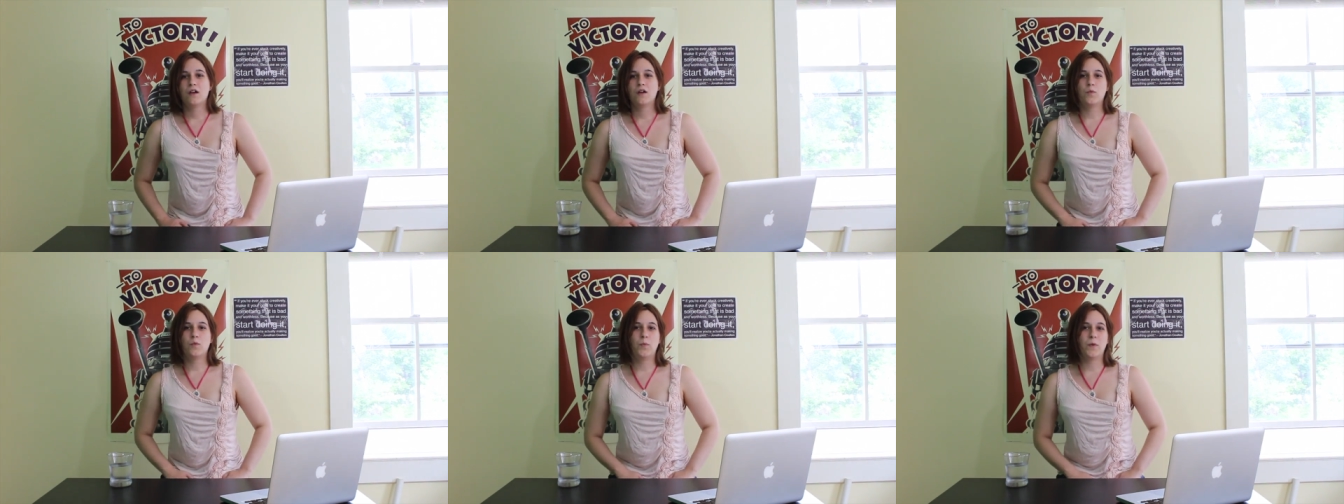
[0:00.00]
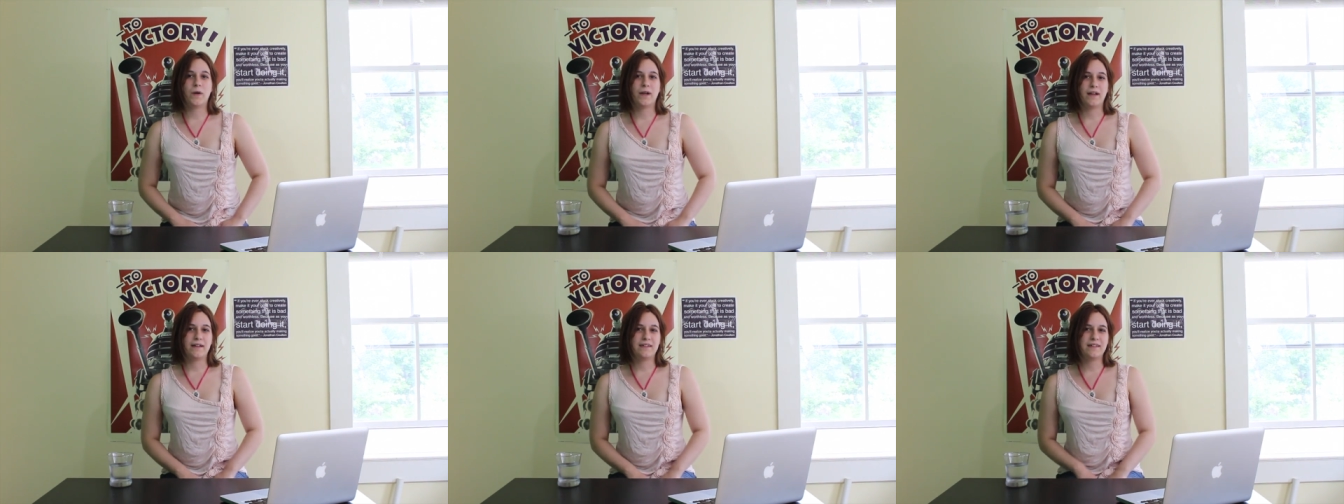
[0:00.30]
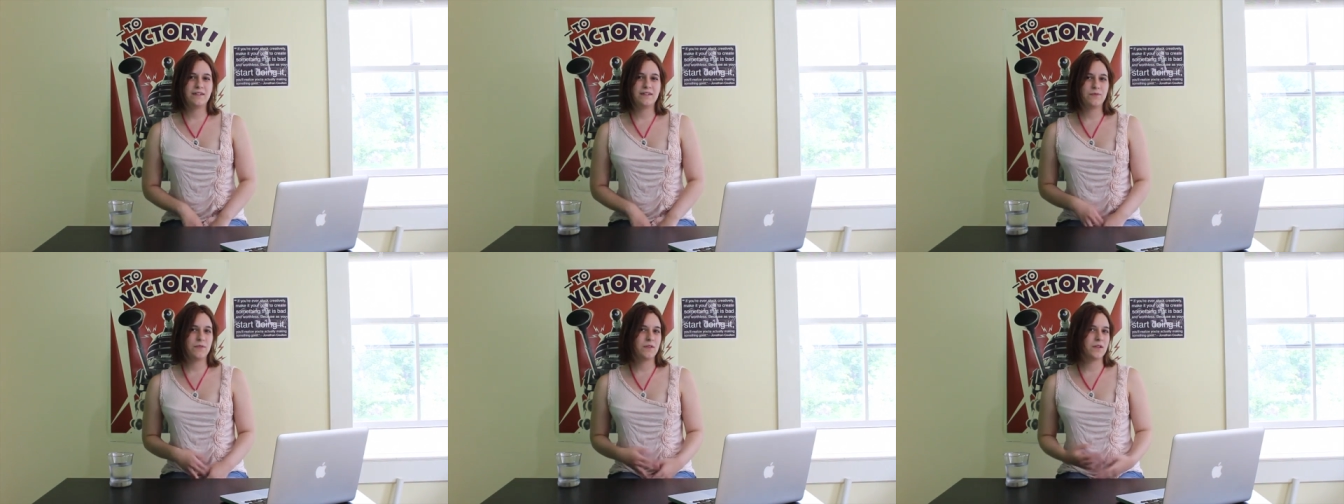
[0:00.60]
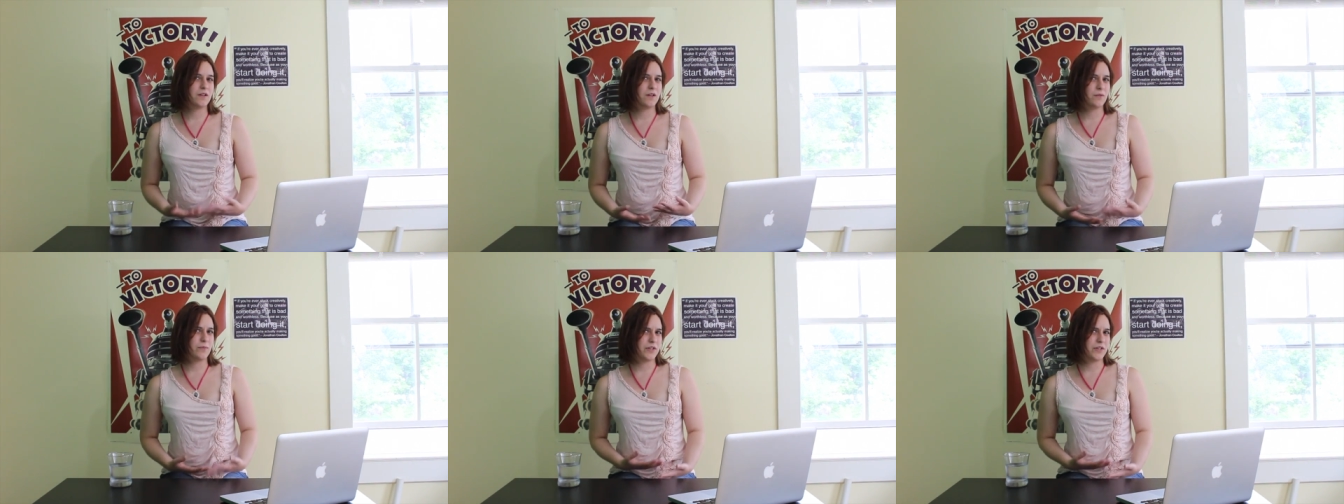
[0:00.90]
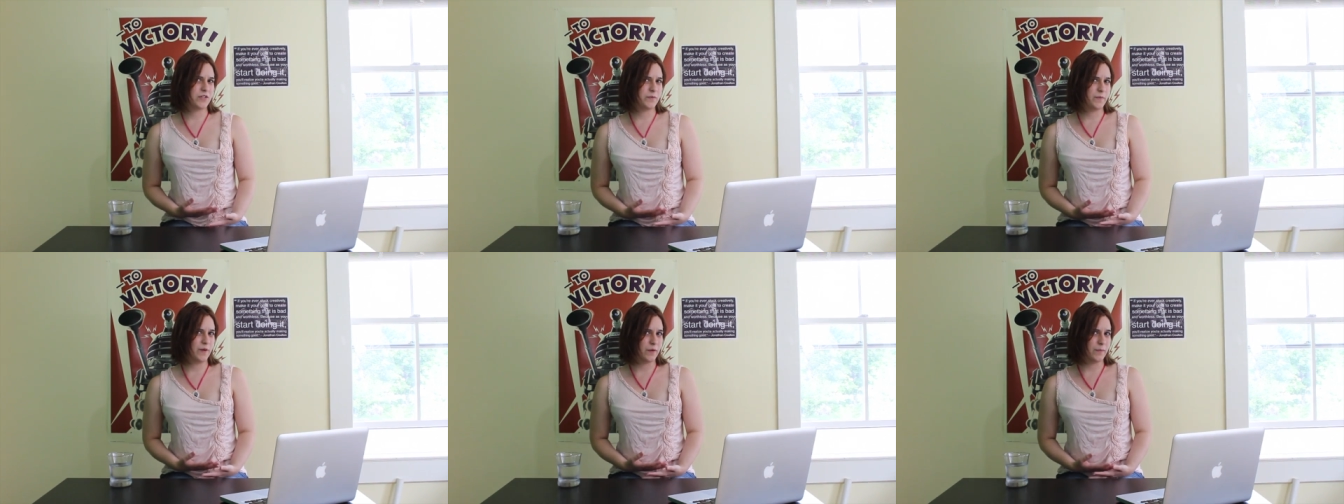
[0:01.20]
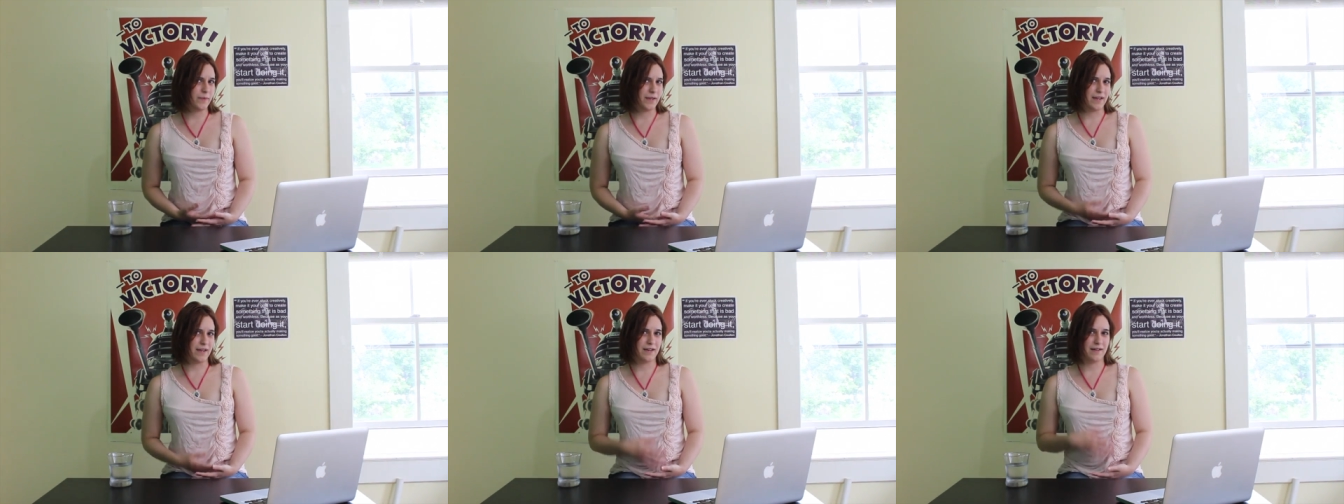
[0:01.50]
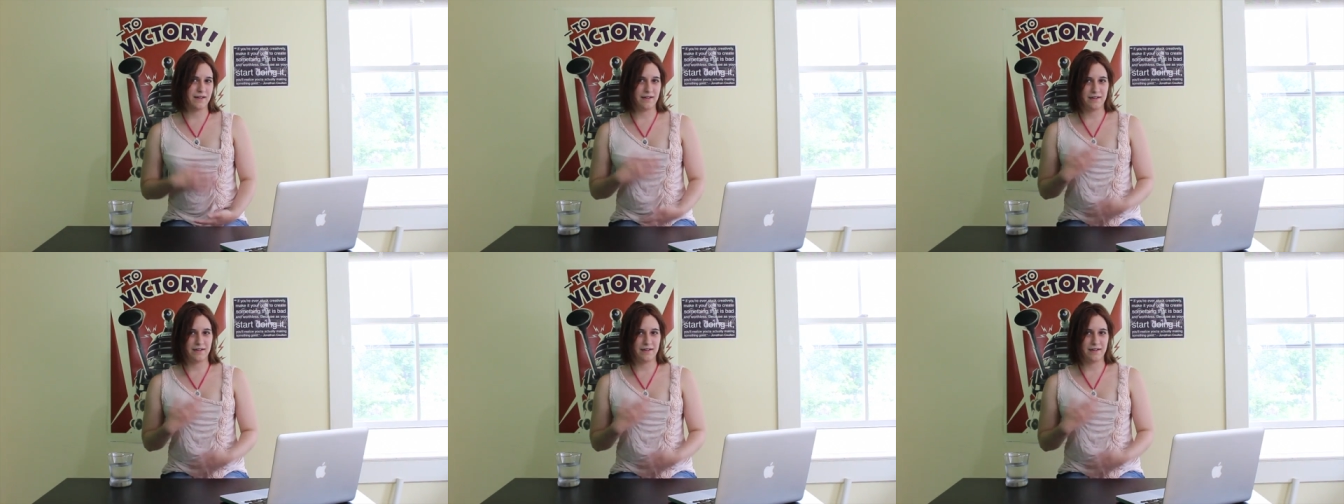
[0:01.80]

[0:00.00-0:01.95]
But I didn't really know much about Bane.